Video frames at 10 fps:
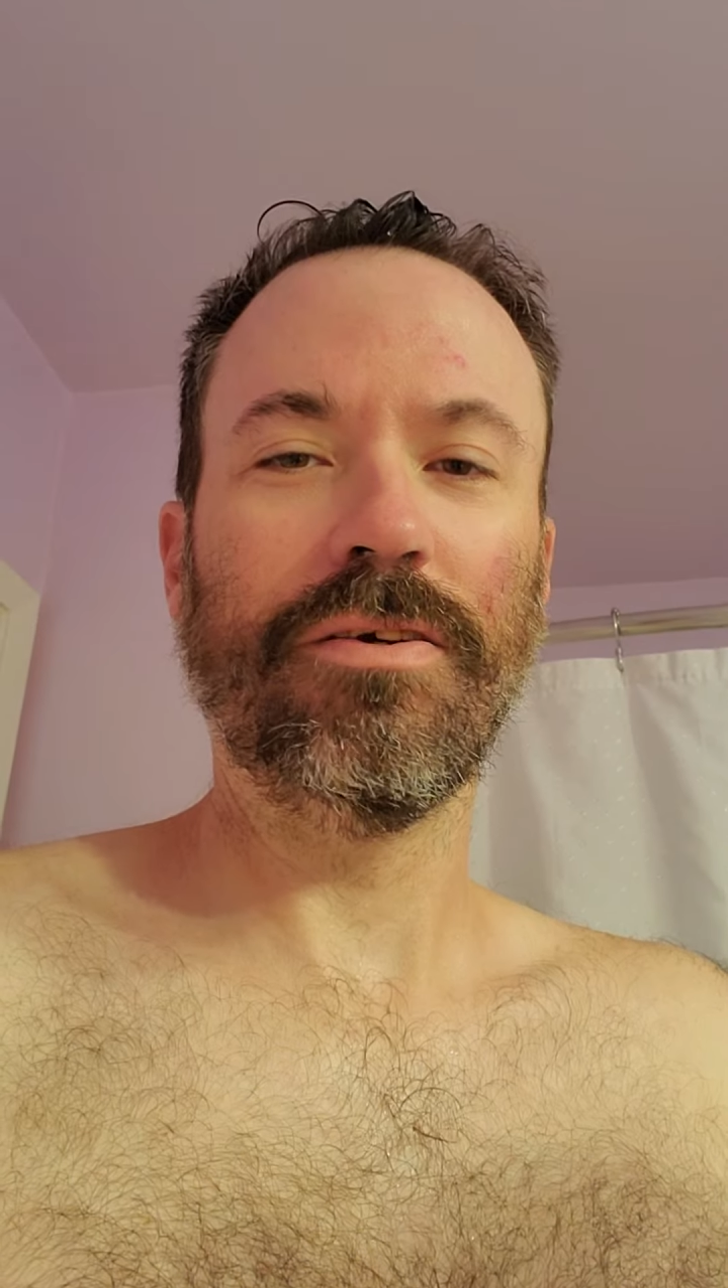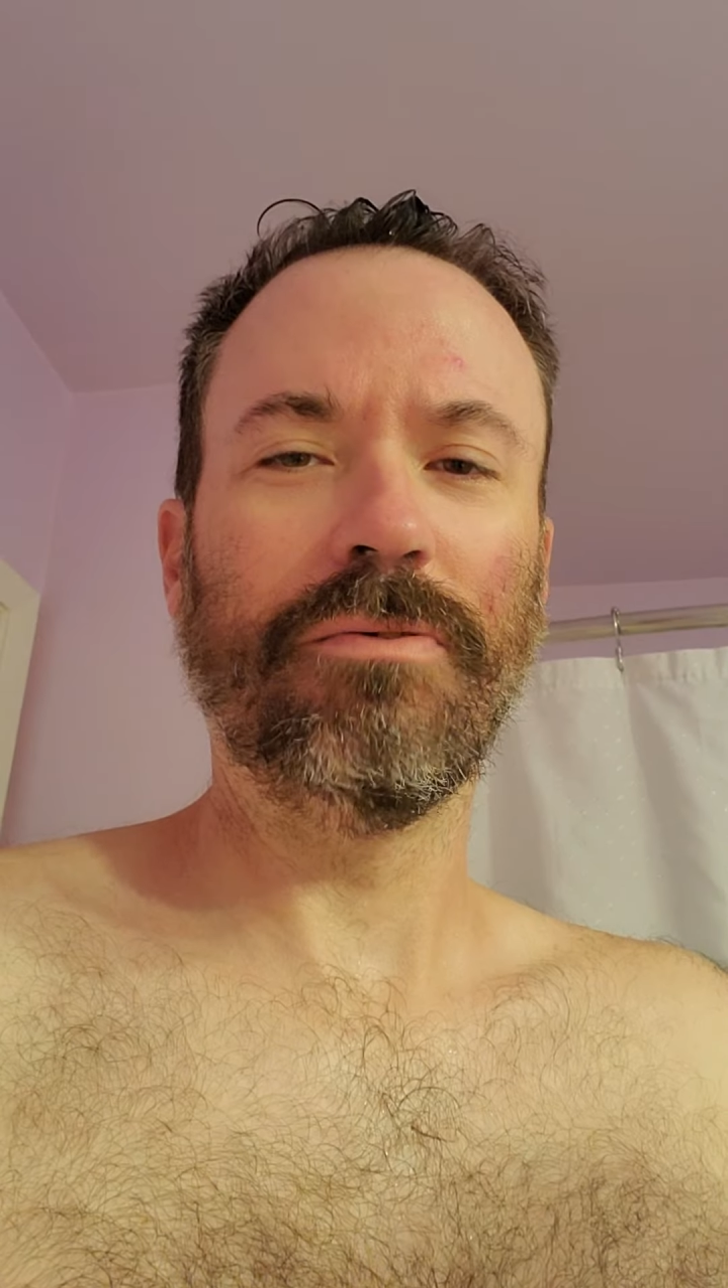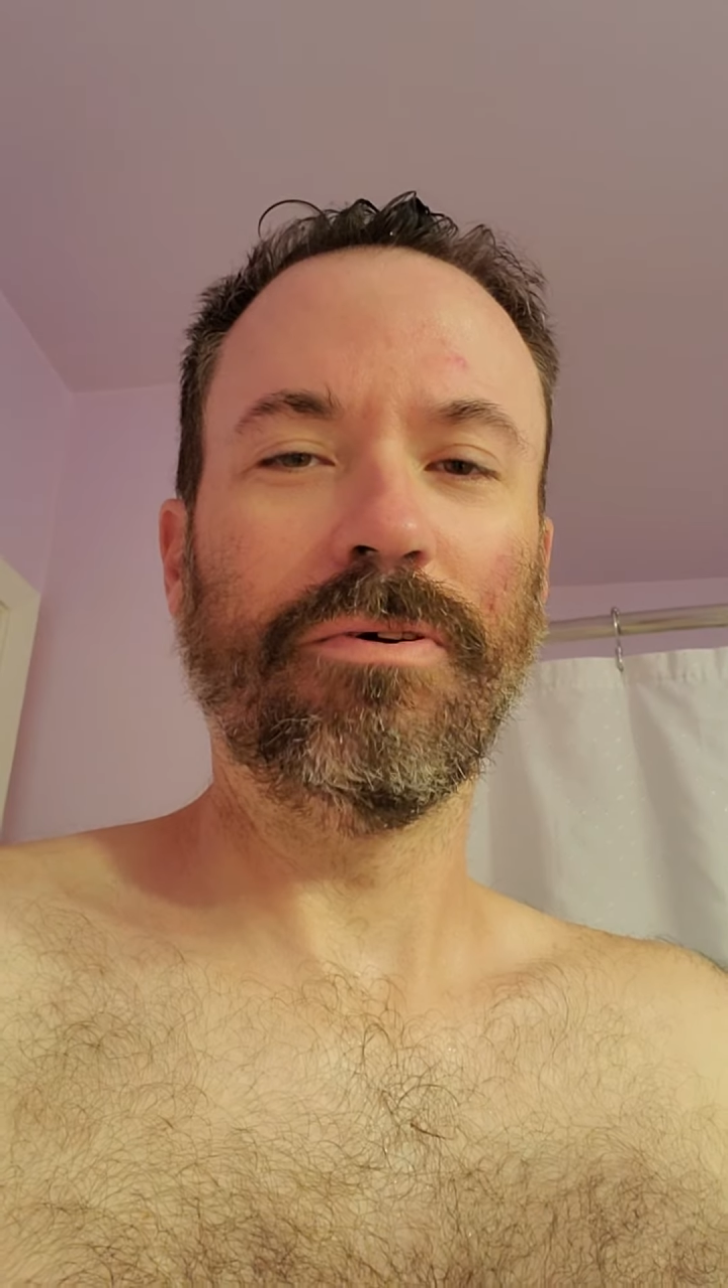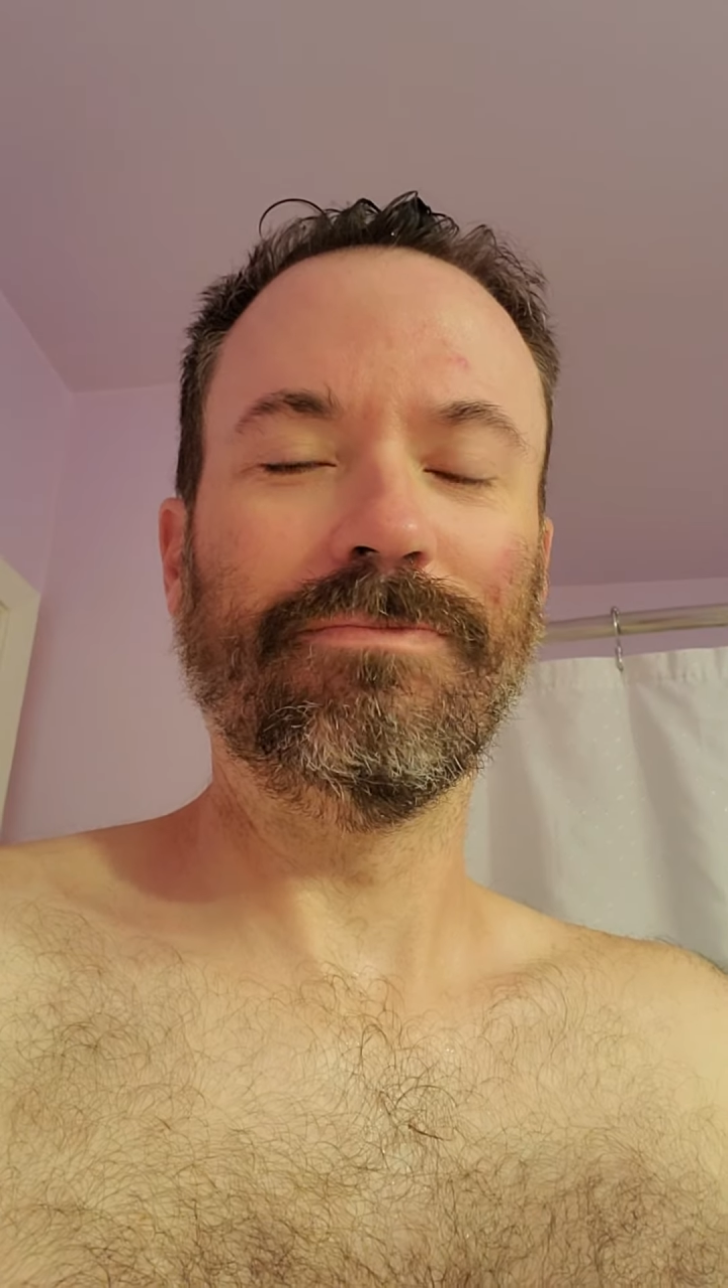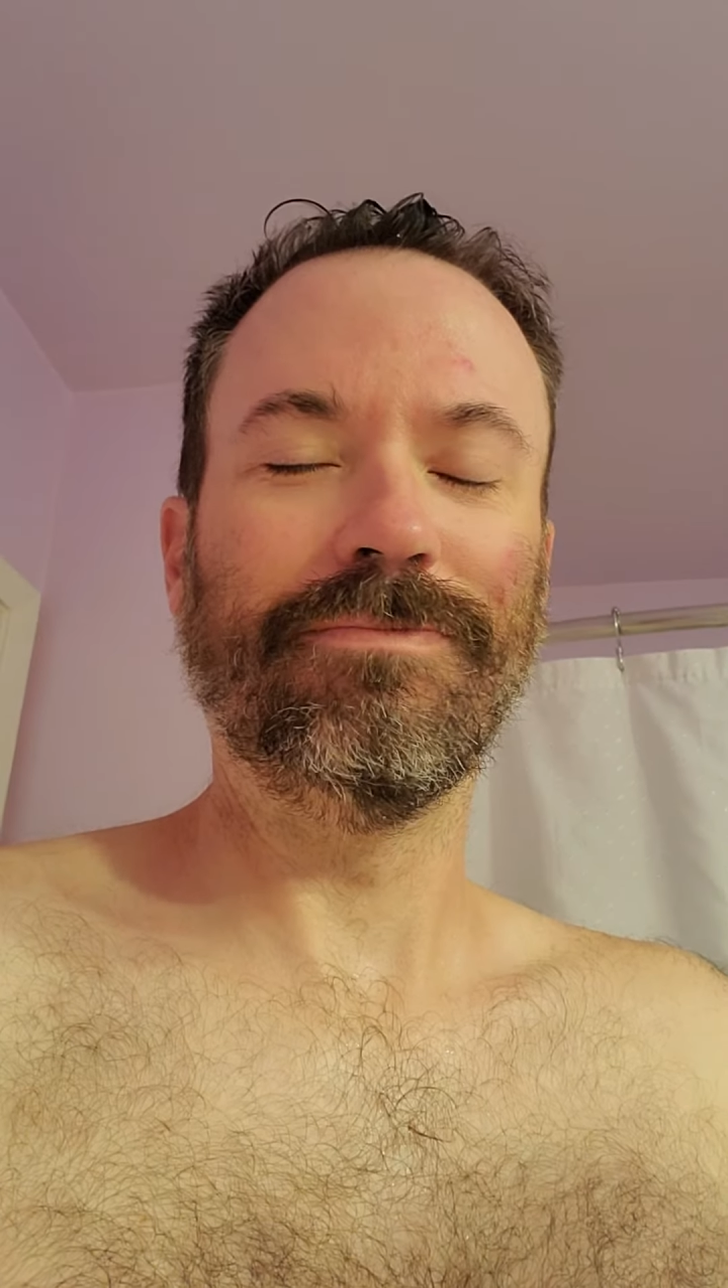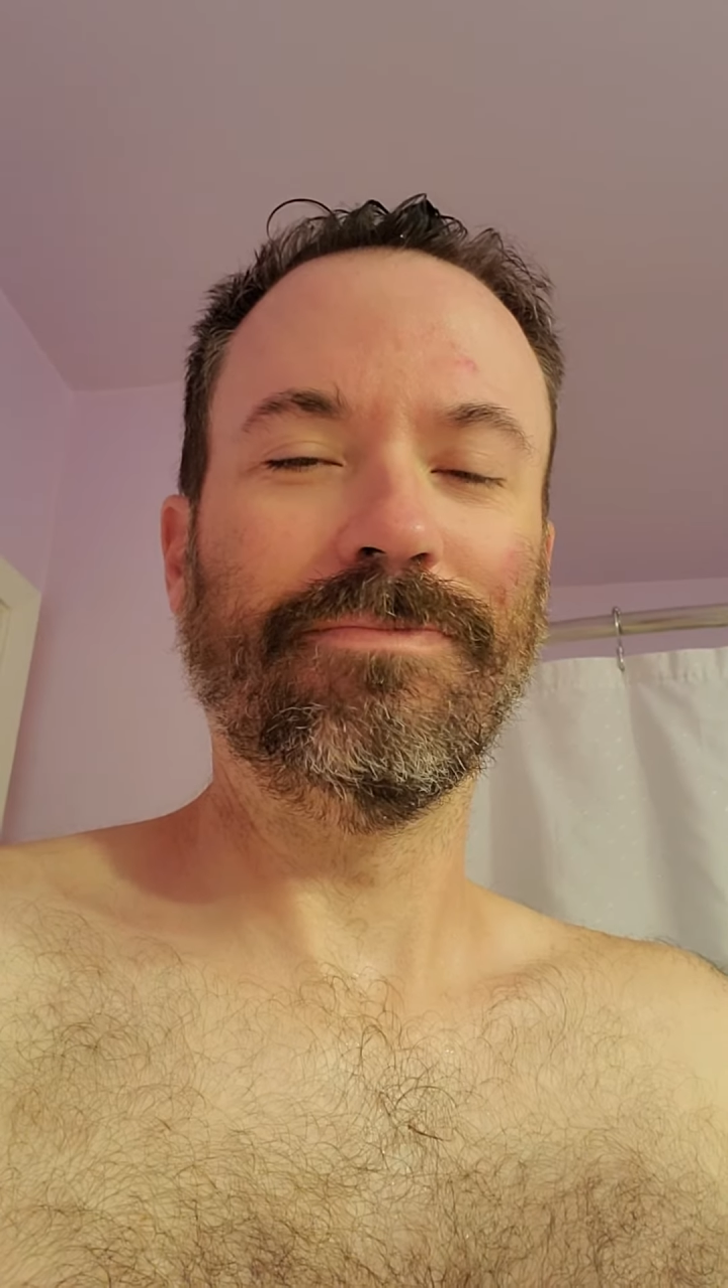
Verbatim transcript: or